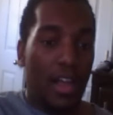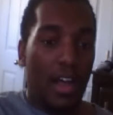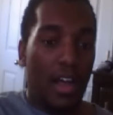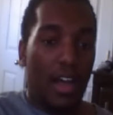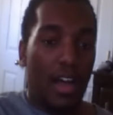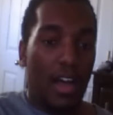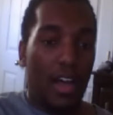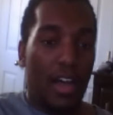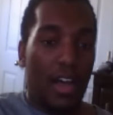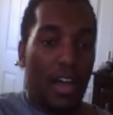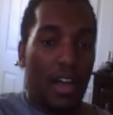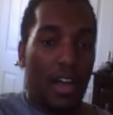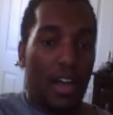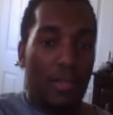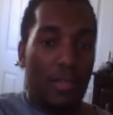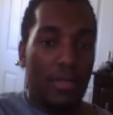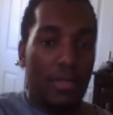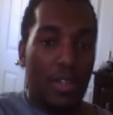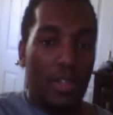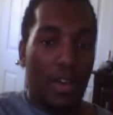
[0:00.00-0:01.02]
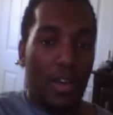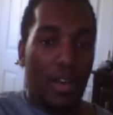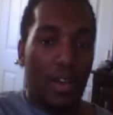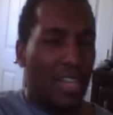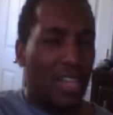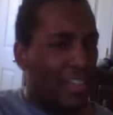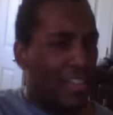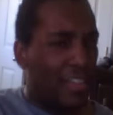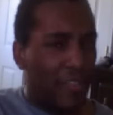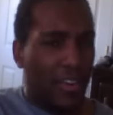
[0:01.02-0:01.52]
Uh, you know, I
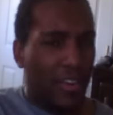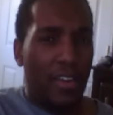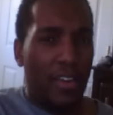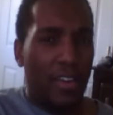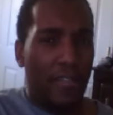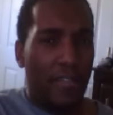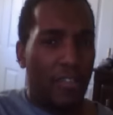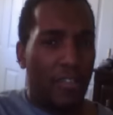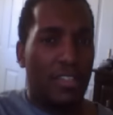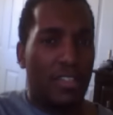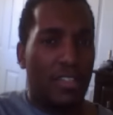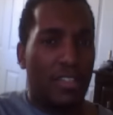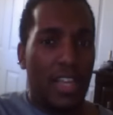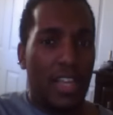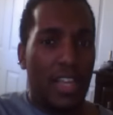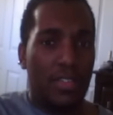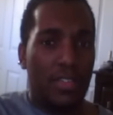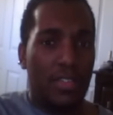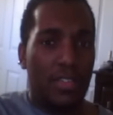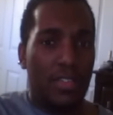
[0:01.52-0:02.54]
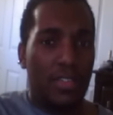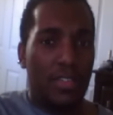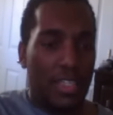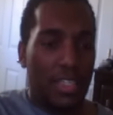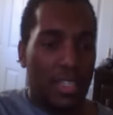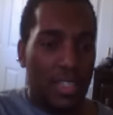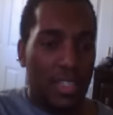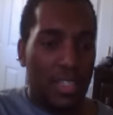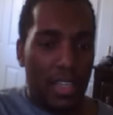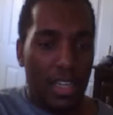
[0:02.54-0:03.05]
played the very first Dead
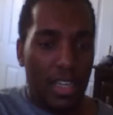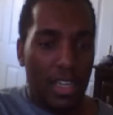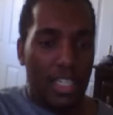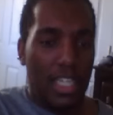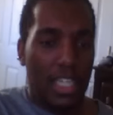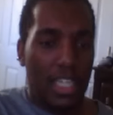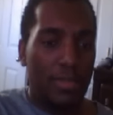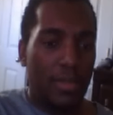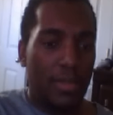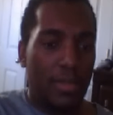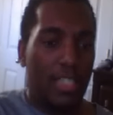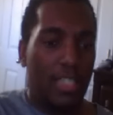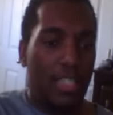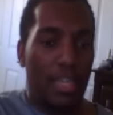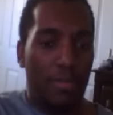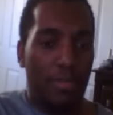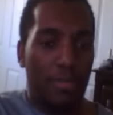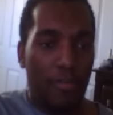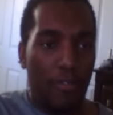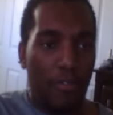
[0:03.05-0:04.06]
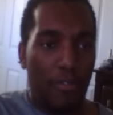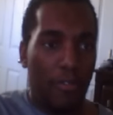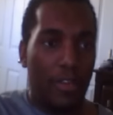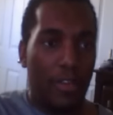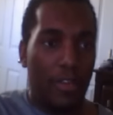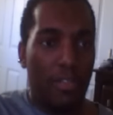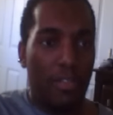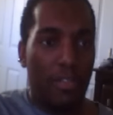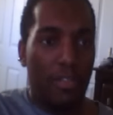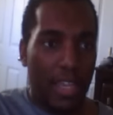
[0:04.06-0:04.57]
Space uh, Dead Space game before
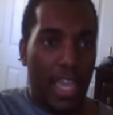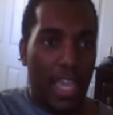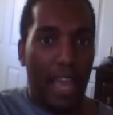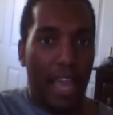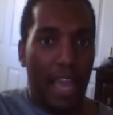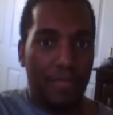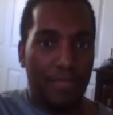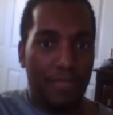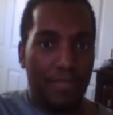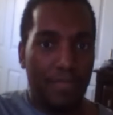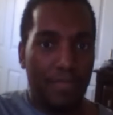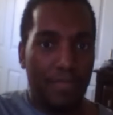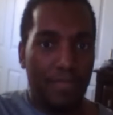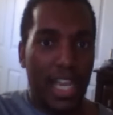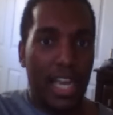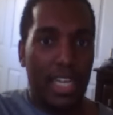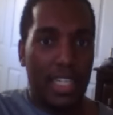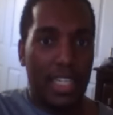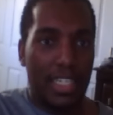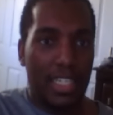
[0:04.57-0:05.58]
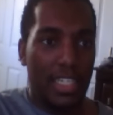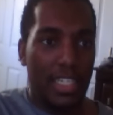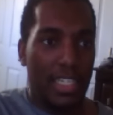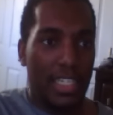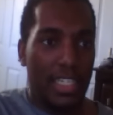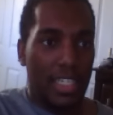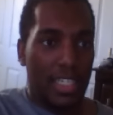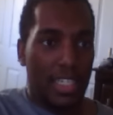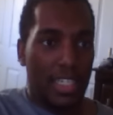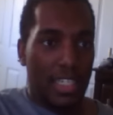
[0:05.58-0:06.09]
you know it got kind of
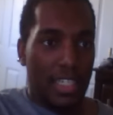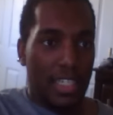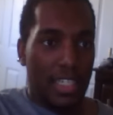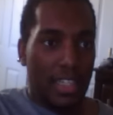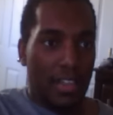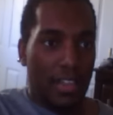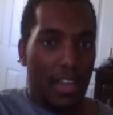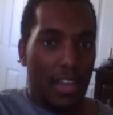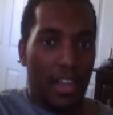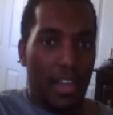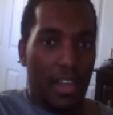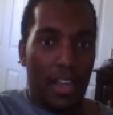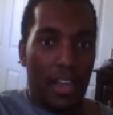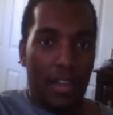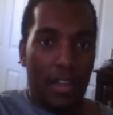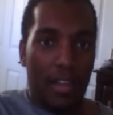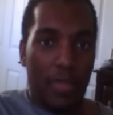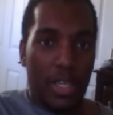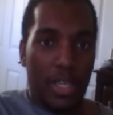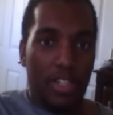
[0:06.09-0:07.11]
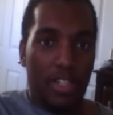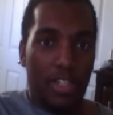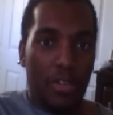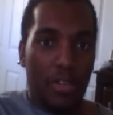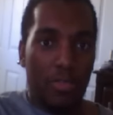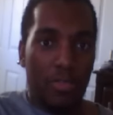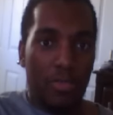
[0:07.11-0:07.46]
uh, mixture